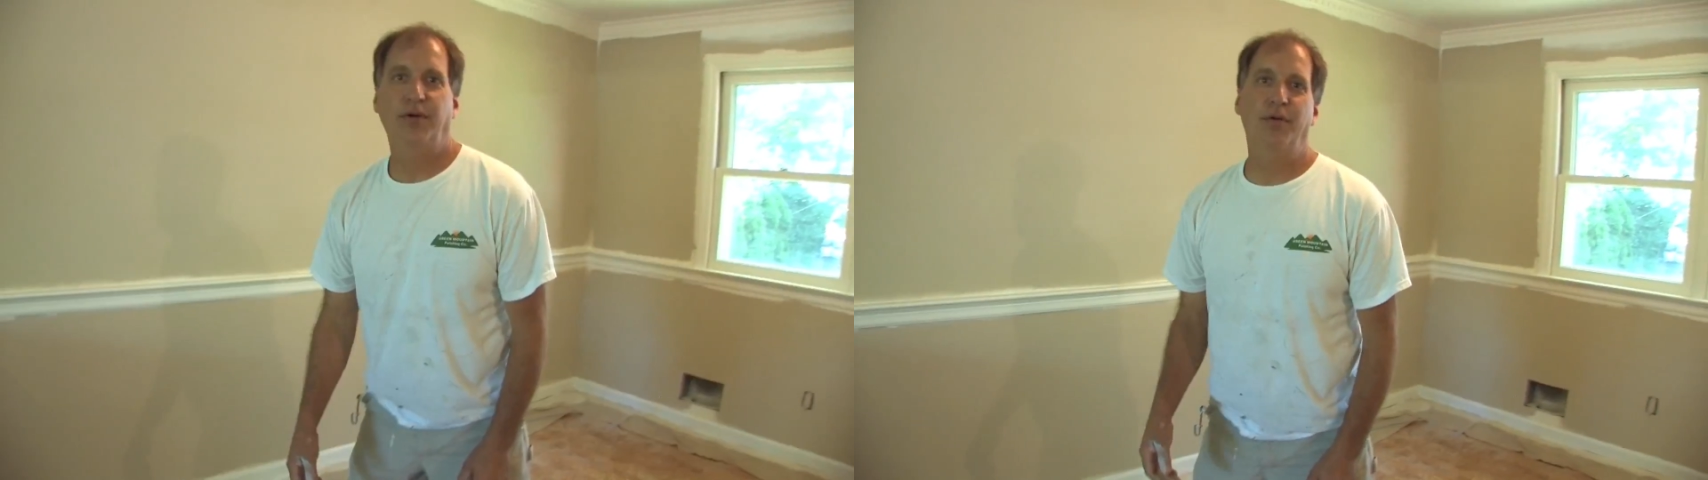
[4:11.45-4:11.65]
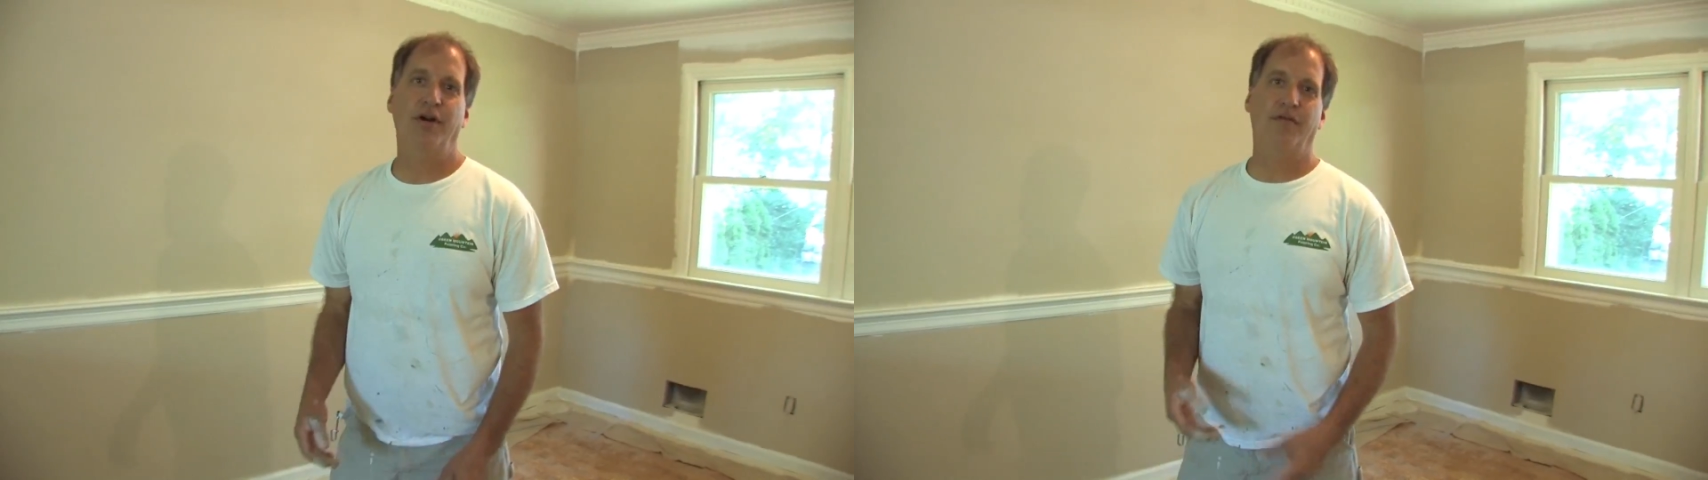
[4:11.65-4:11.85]

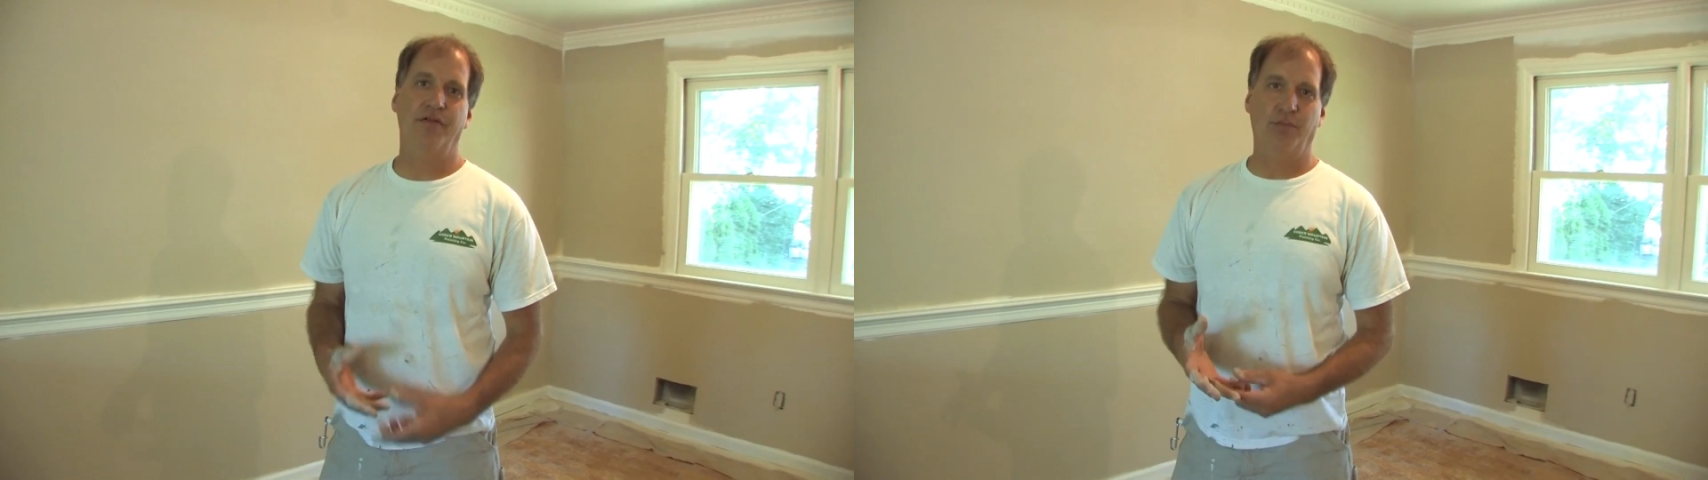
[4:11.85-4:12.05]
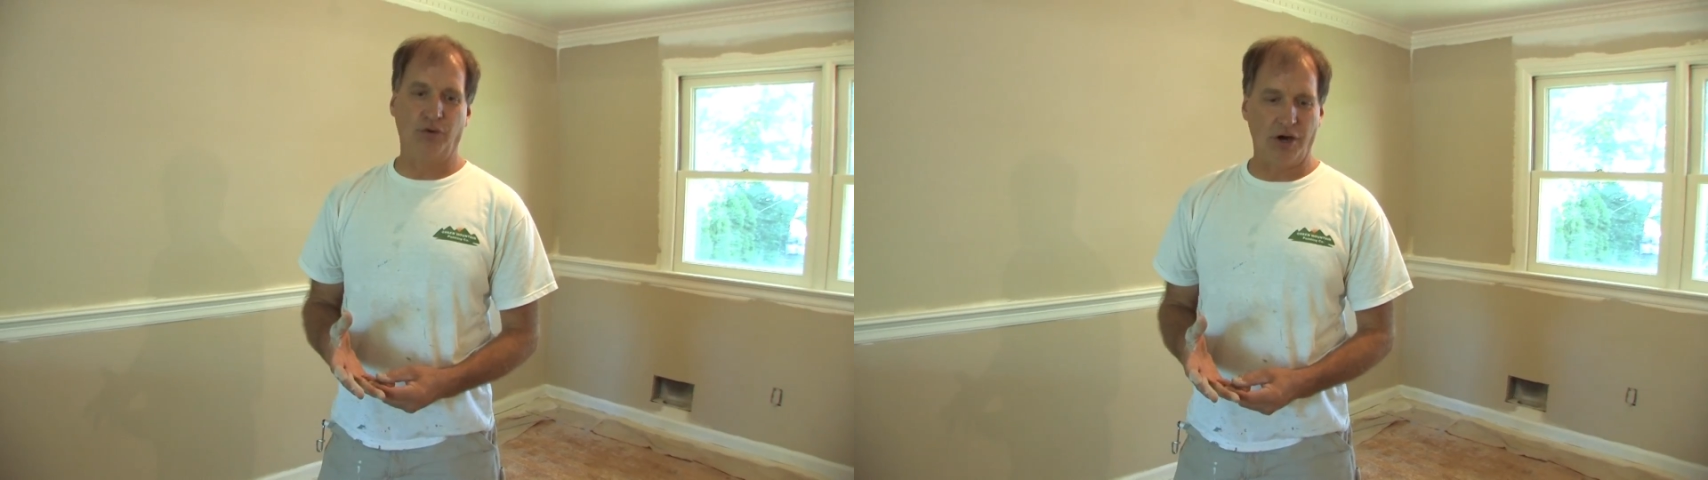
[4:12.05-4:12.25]
We went
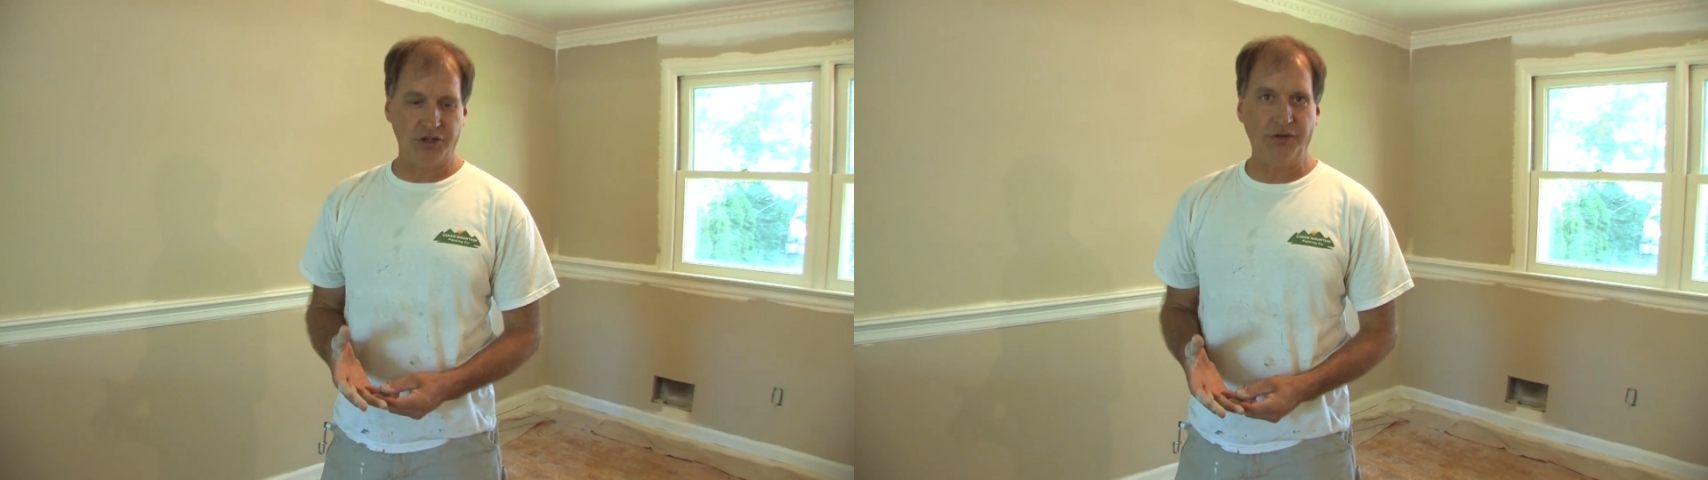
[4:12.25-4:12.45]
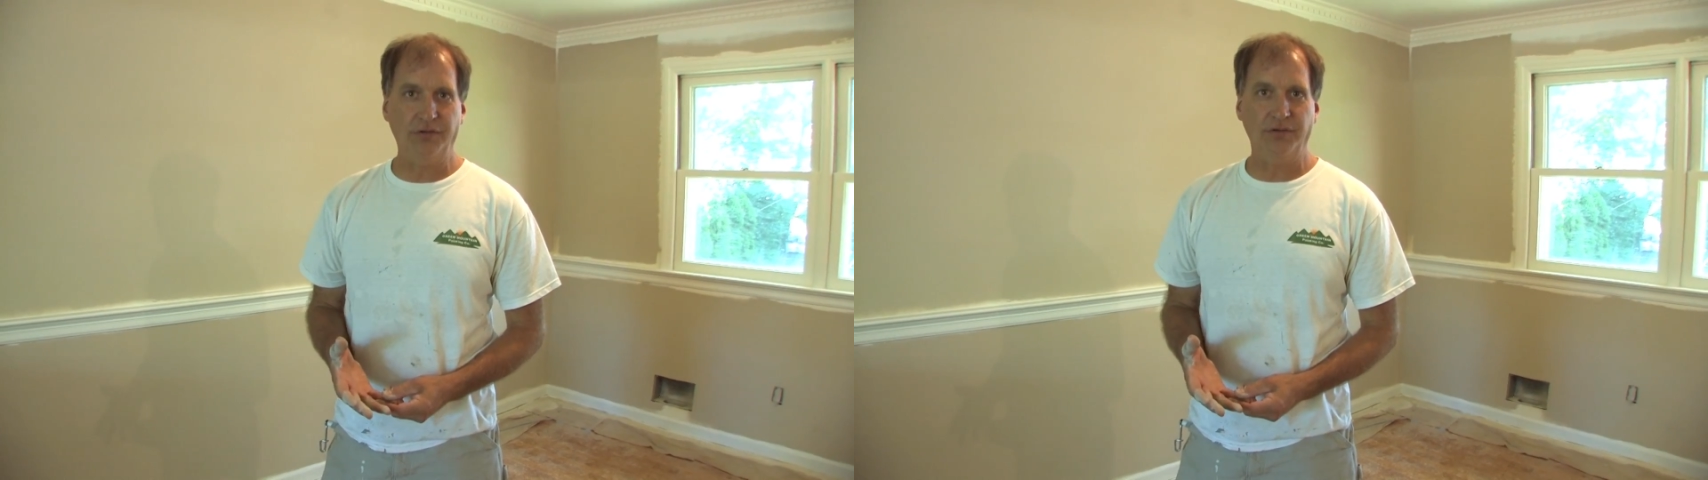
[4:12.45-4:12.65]
over the
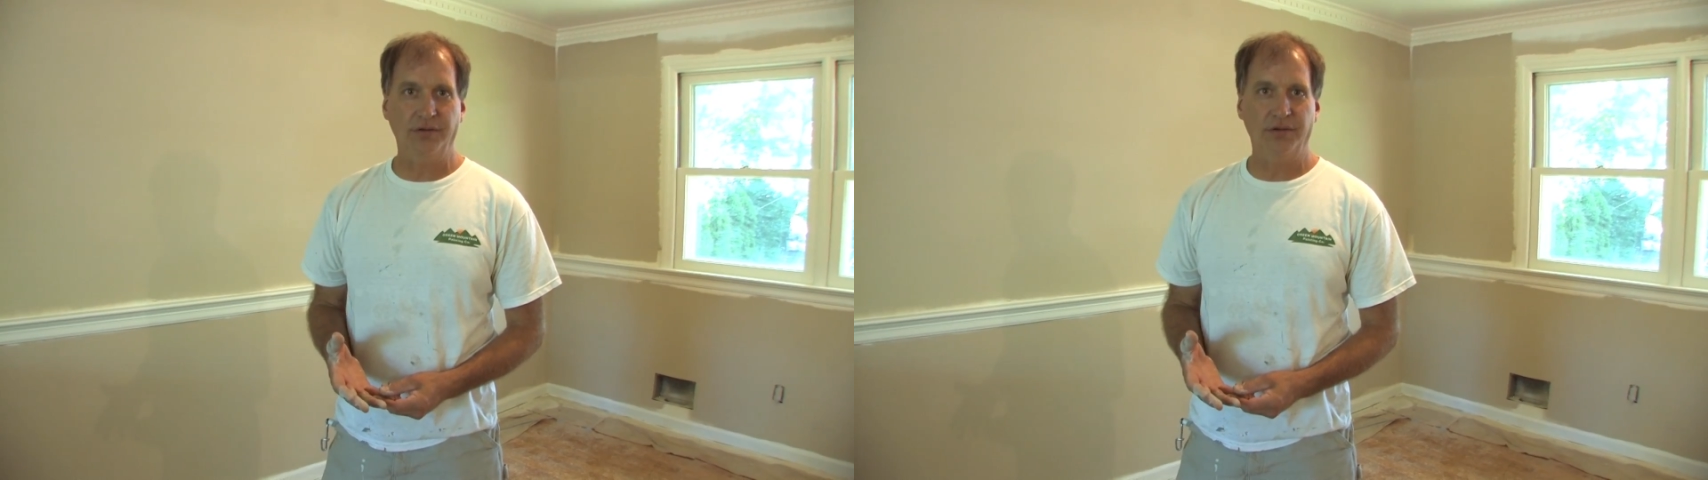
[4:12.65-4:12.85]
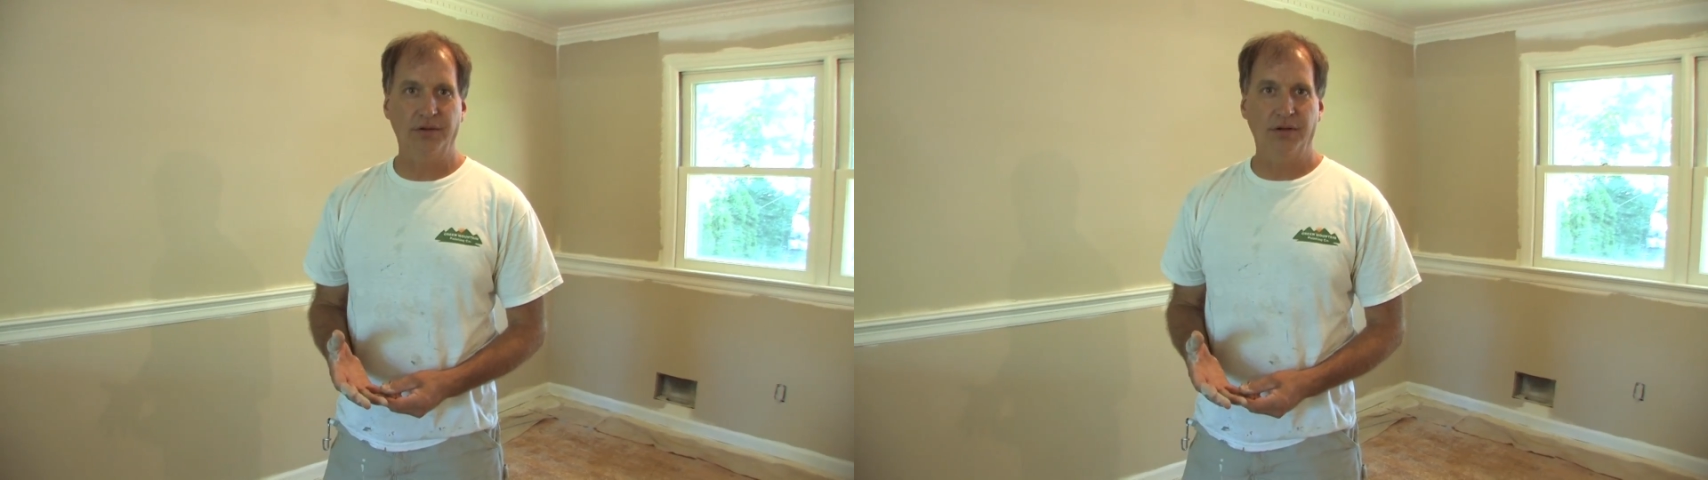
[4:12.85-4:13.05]
brushes,